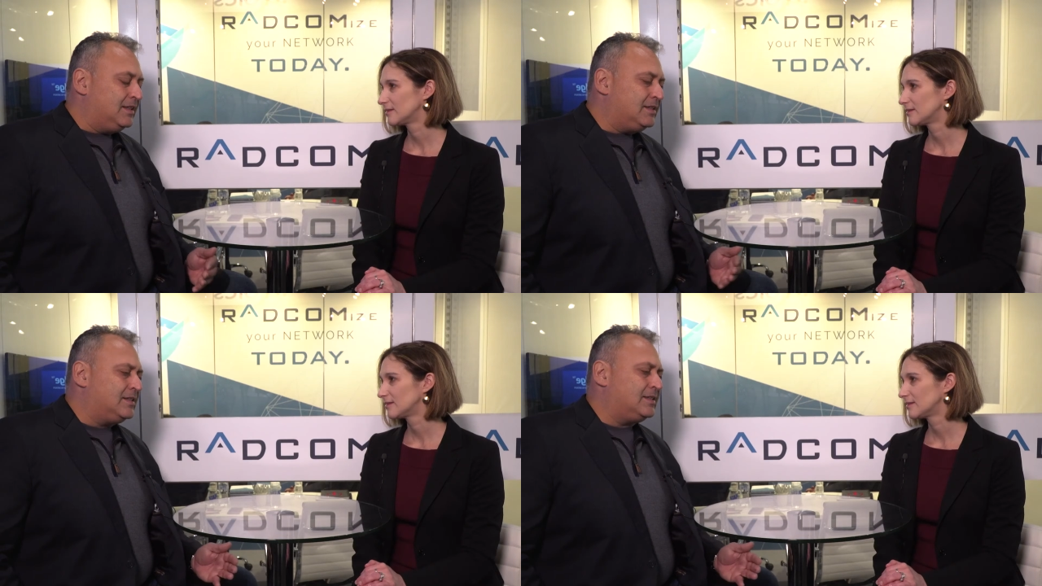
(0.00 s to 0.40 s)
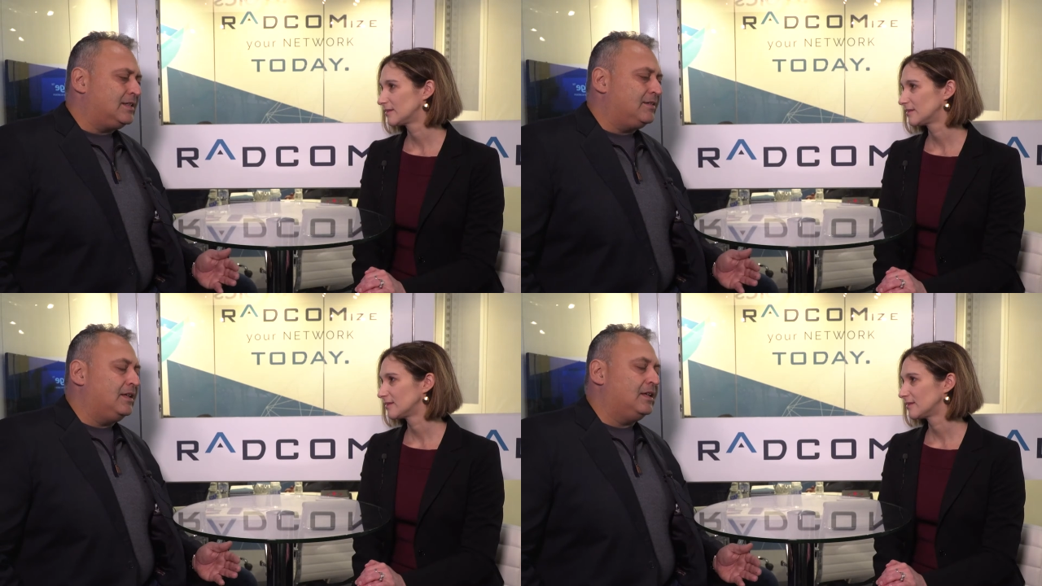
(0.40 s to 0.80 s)
Speaker 1: This
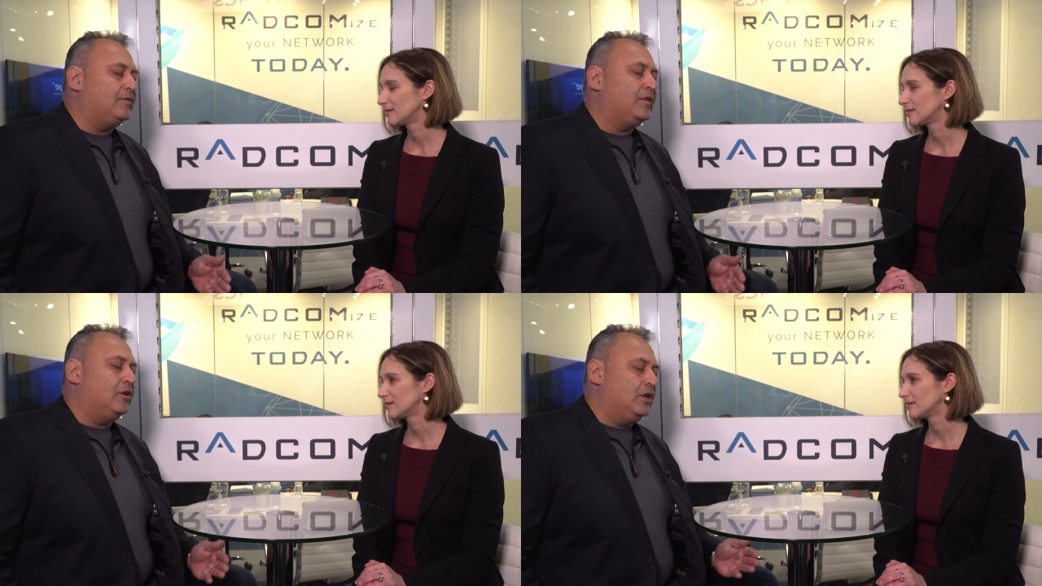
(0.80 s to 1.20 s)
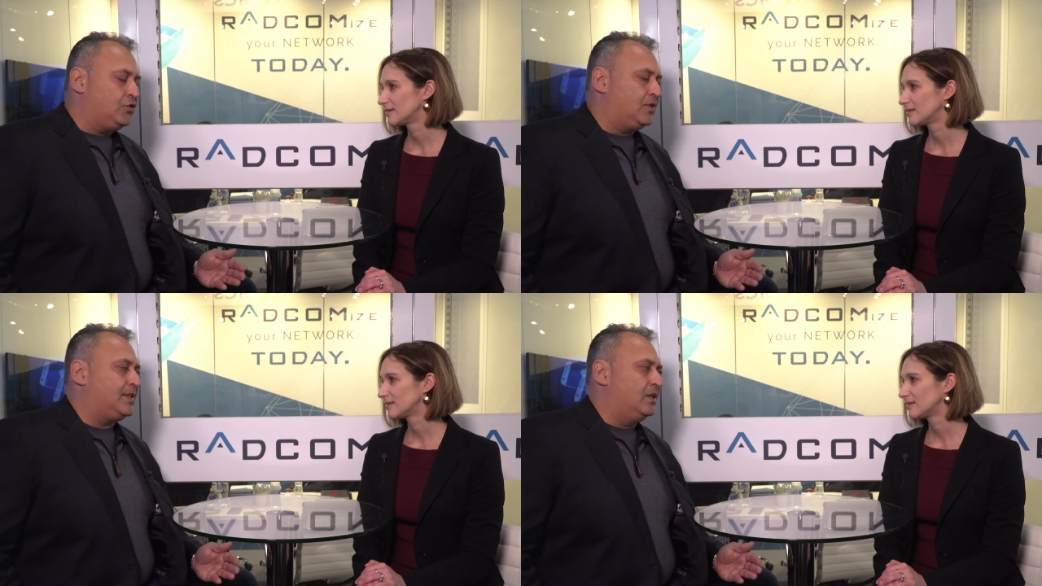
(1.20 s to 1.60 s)
is, I think, a very
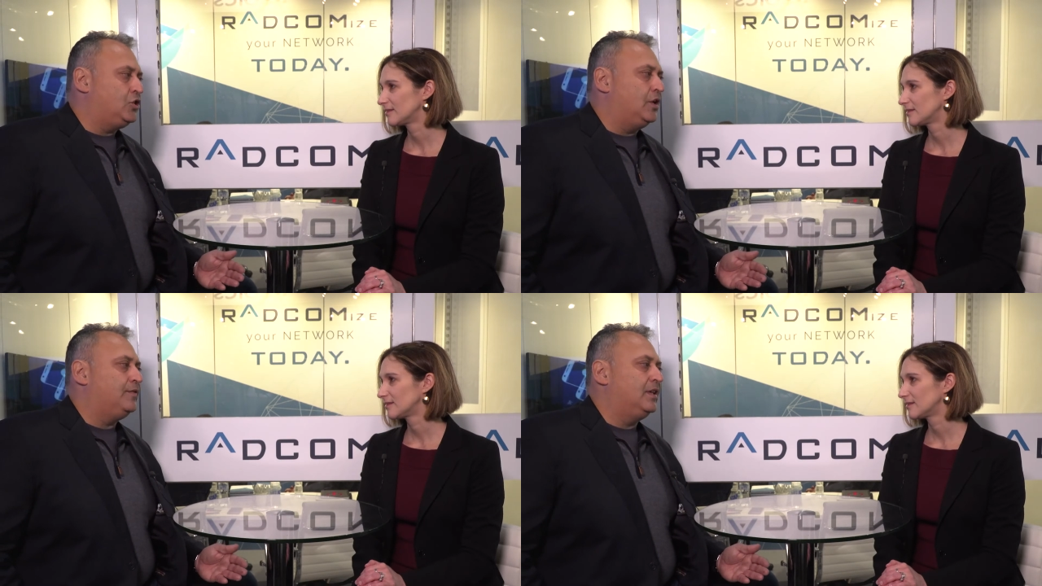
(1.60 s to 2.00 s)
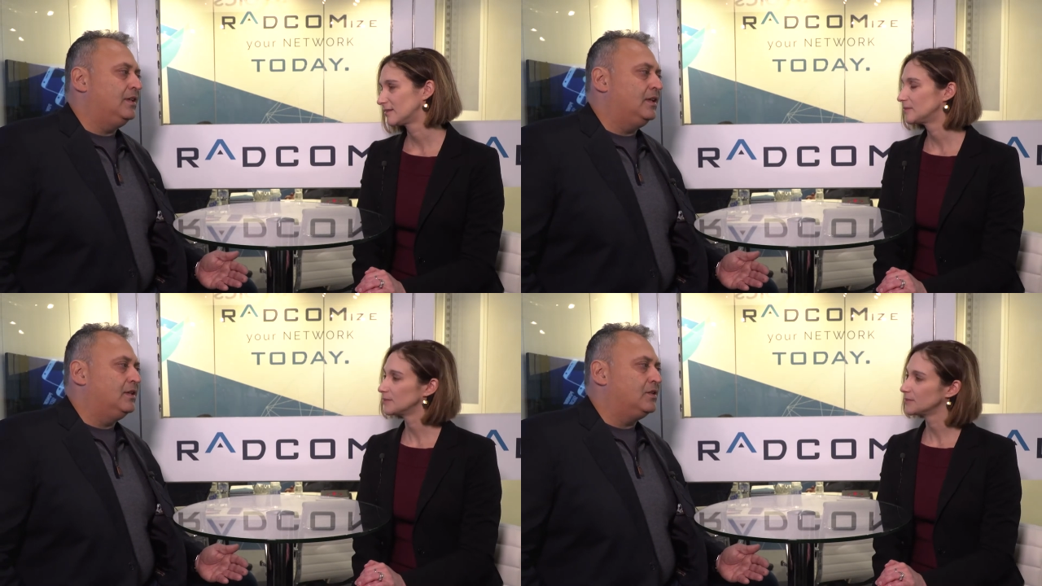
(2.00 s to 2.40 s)
interesting shift
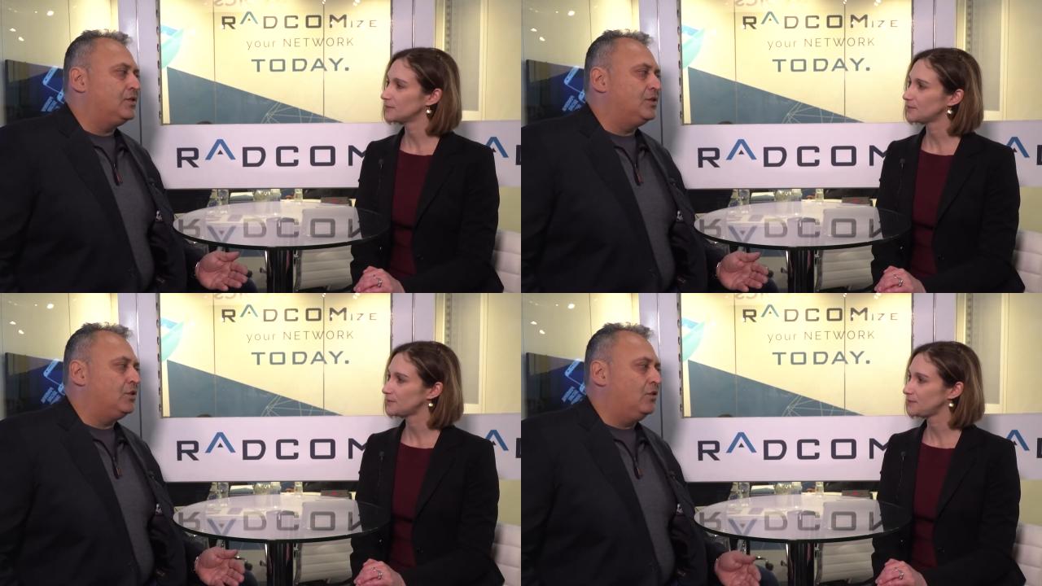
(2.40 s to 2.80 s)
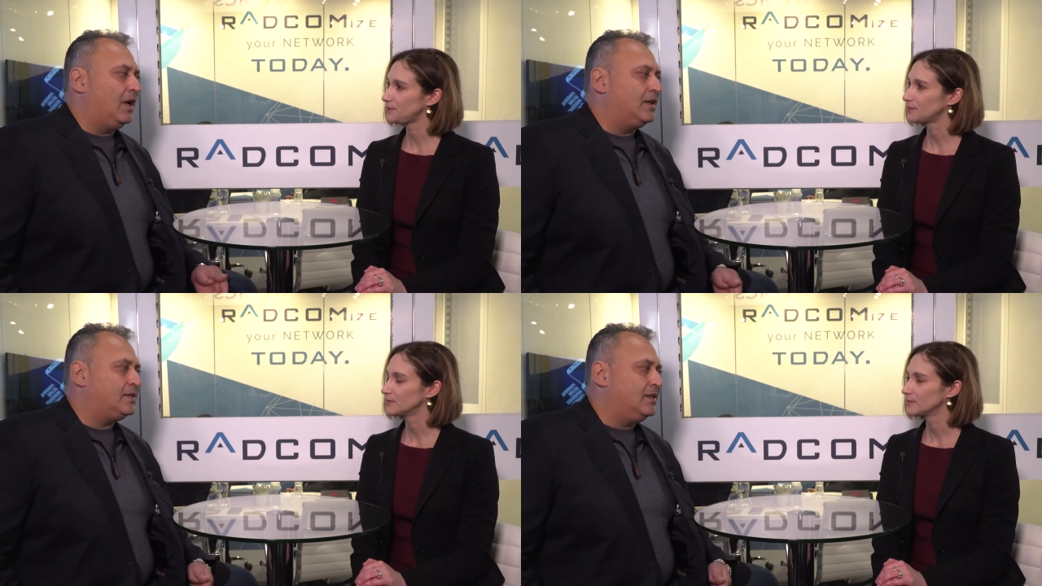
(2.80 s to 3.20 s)
in the industry. So
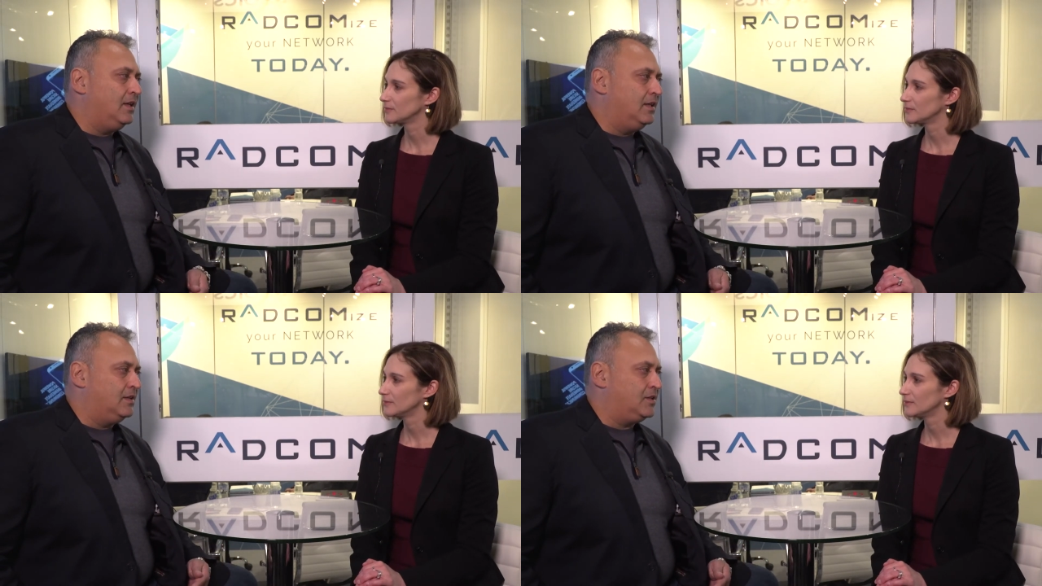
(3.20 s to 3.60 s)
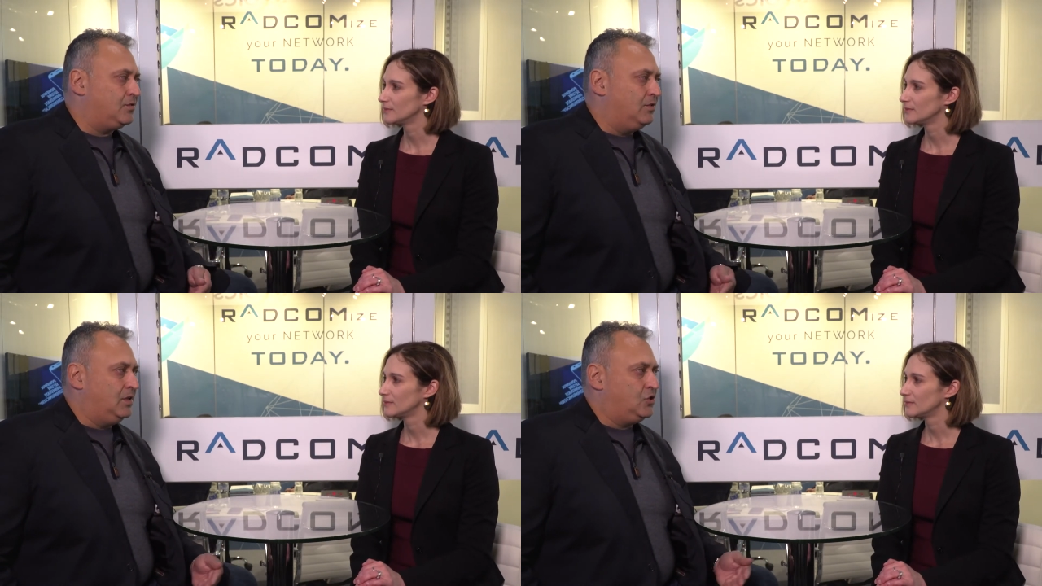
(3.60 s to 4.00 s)
as the
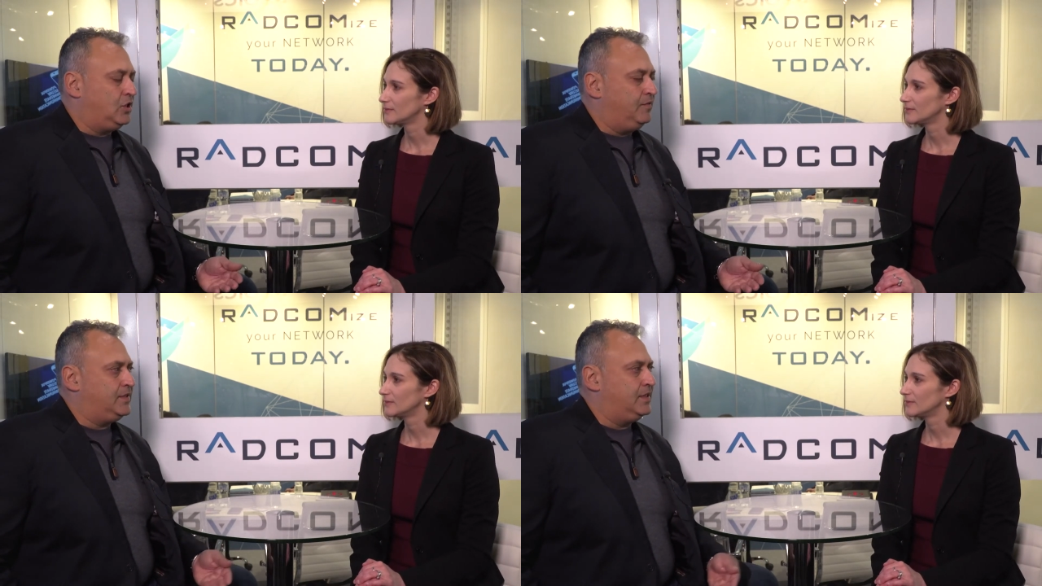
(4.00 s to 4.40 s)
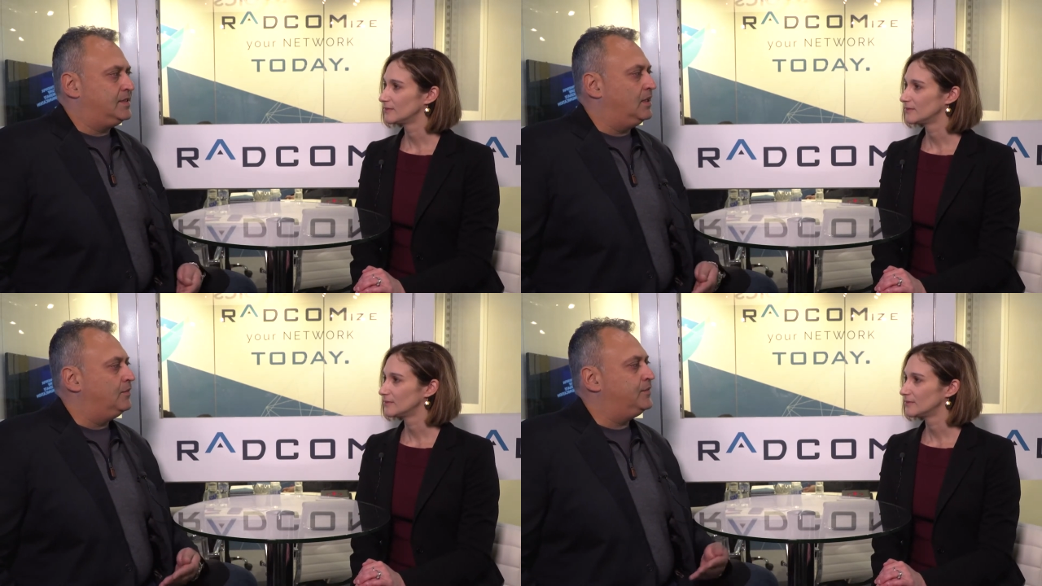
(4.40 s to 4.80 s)
industry industry shifts
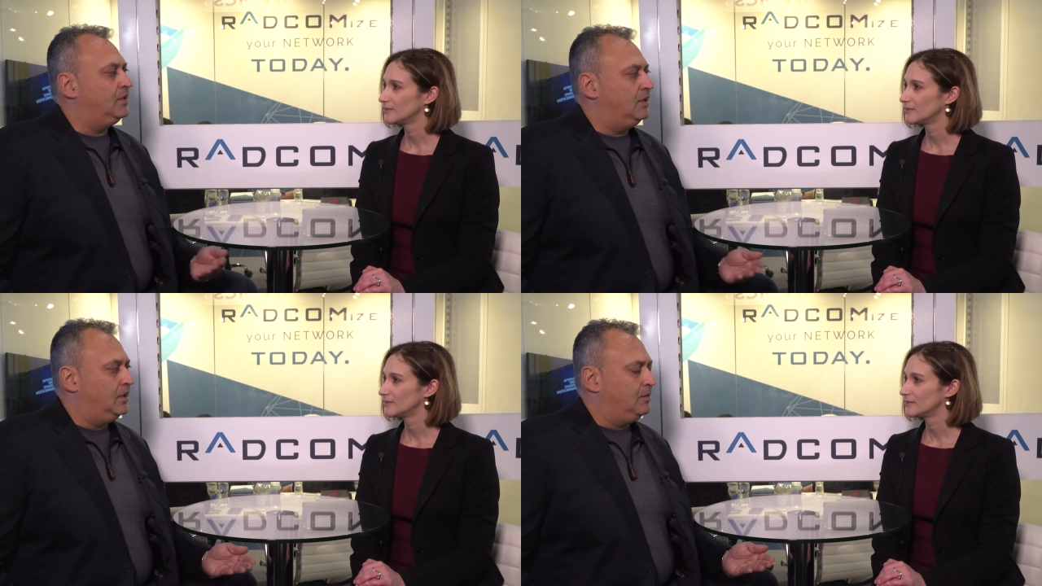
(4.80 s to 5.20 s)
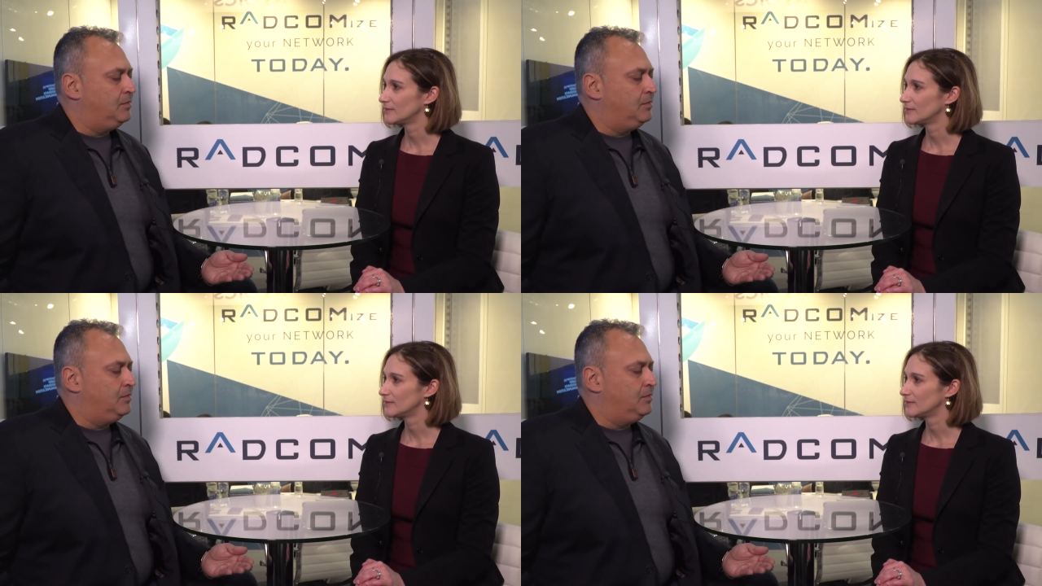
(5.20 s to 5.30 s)
itself to uh,